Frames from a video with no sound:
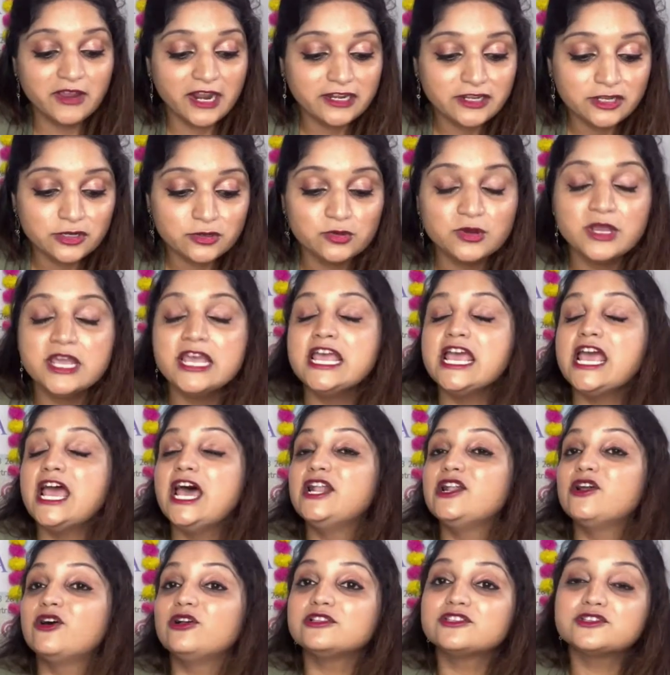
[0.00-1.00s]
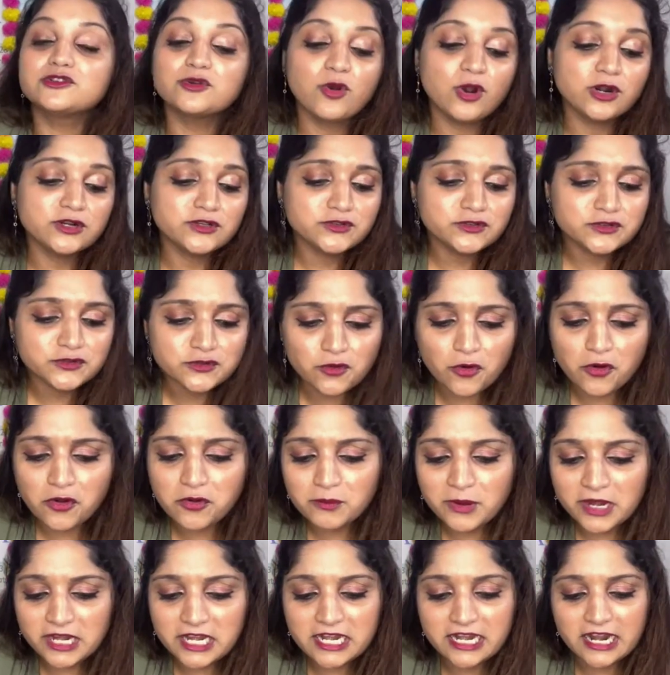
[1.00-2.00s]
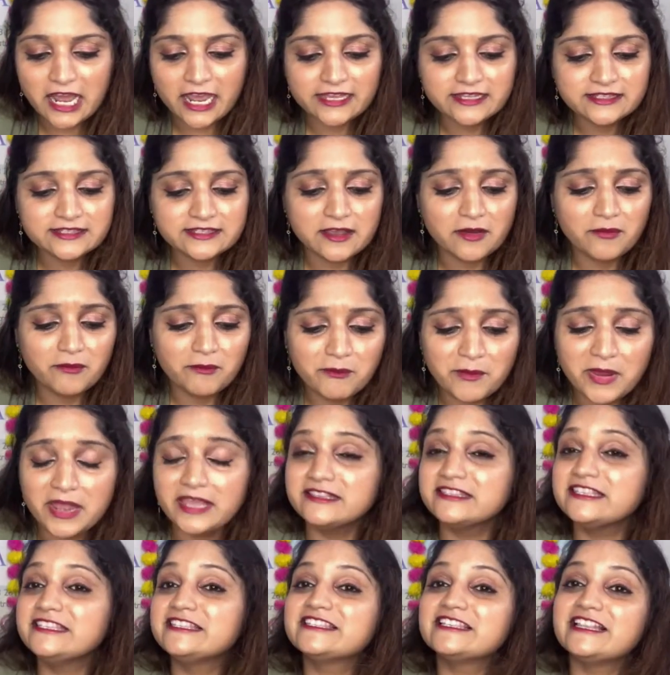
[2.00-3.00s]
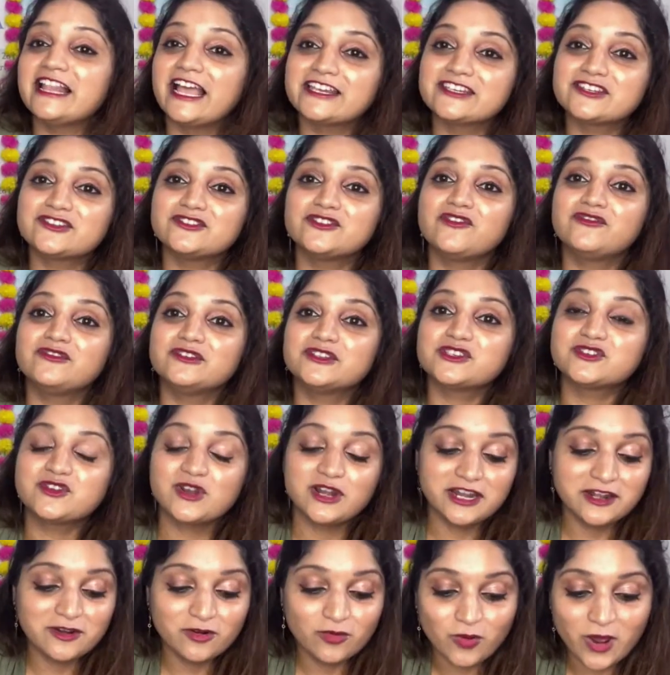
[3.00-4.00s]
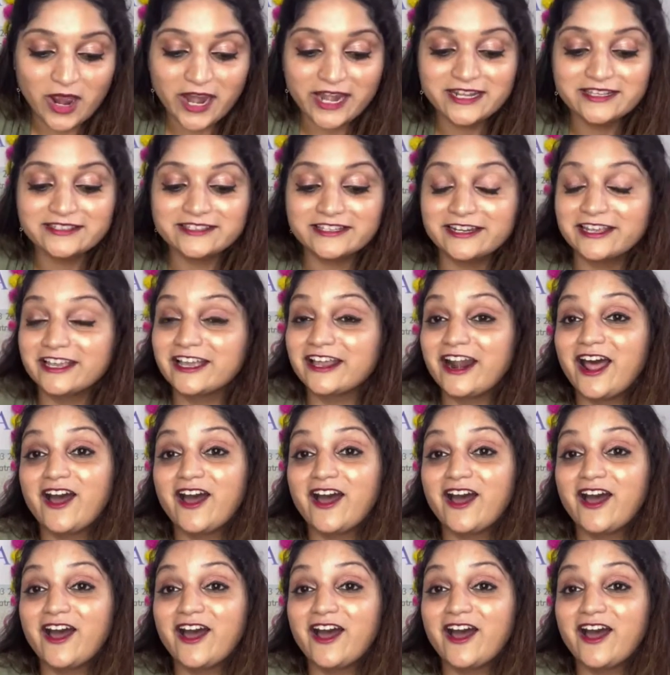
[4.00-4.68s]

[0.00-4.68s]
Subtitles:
venue and also got so many nice amazing selection of Australian wines and